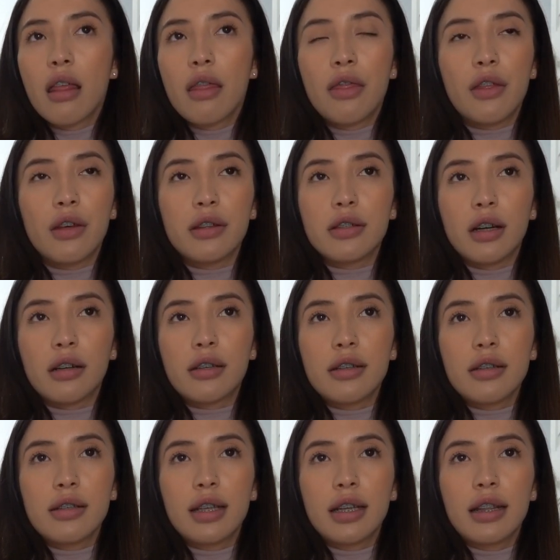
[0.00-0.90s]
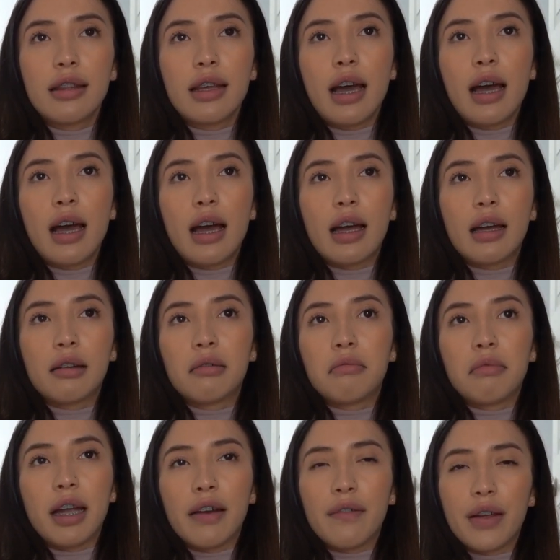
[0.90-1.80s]
The doctor said
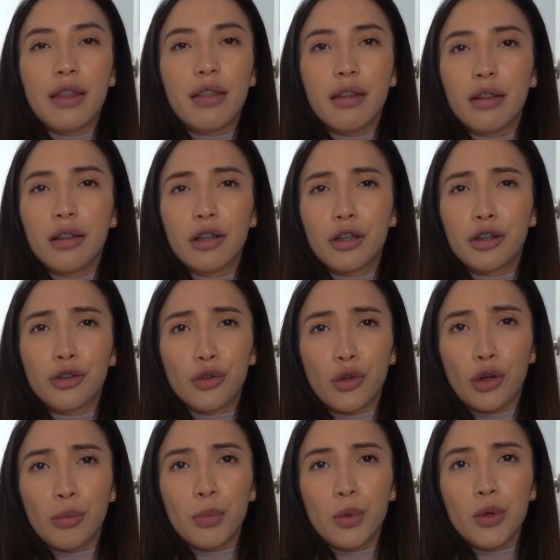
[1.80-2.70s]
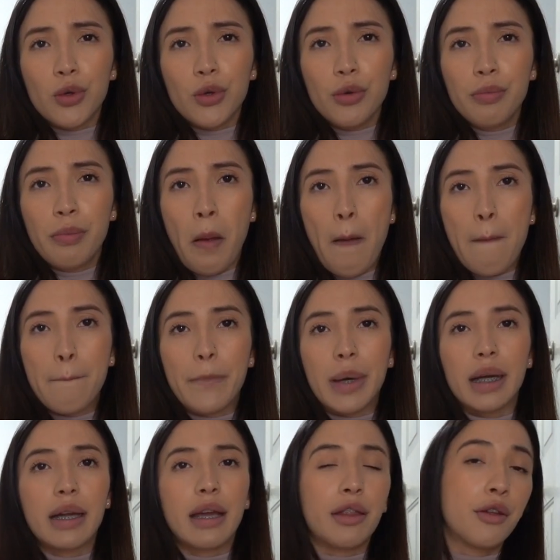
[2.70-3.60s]
that everything looked normal,
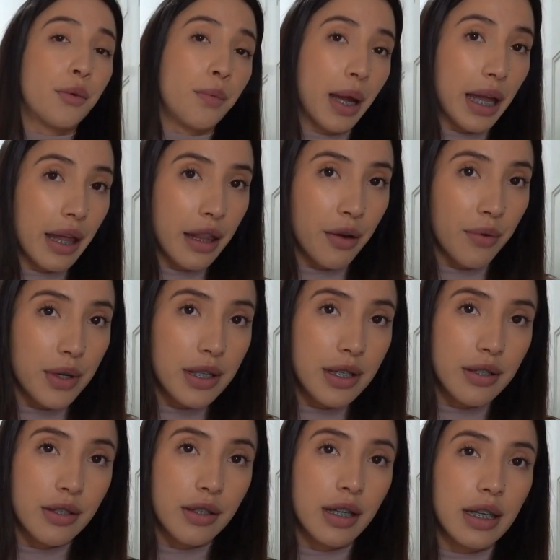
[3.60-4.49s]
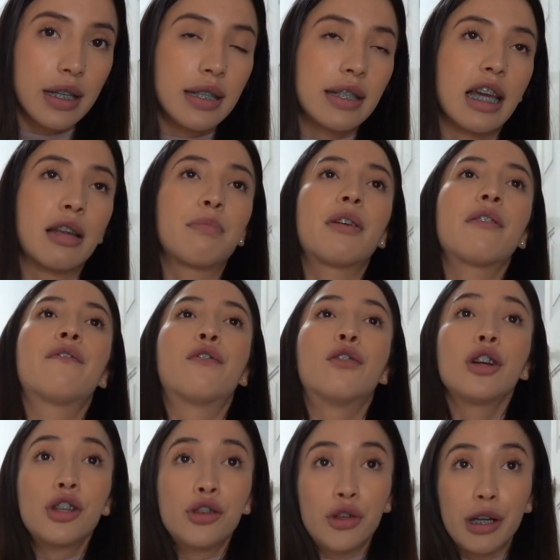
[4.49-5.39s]
but either way, they were still gonna send me
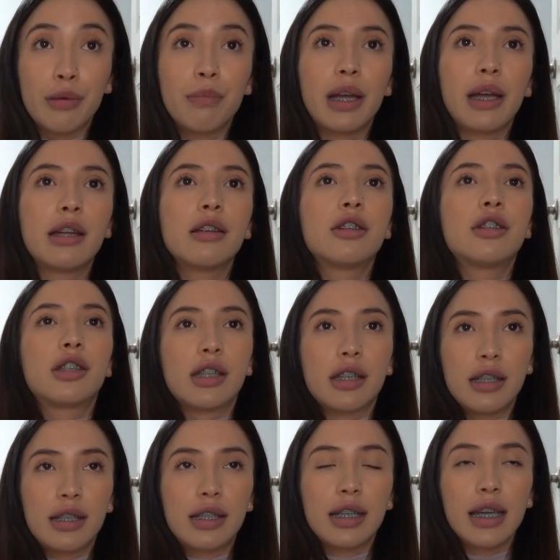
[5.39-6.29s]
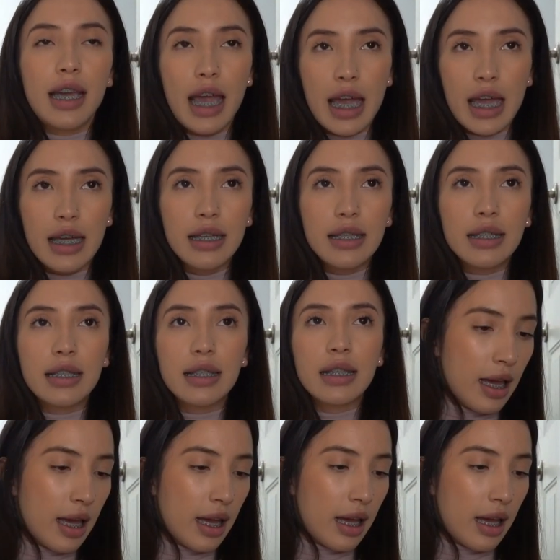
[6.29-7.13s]
for treatment just in case.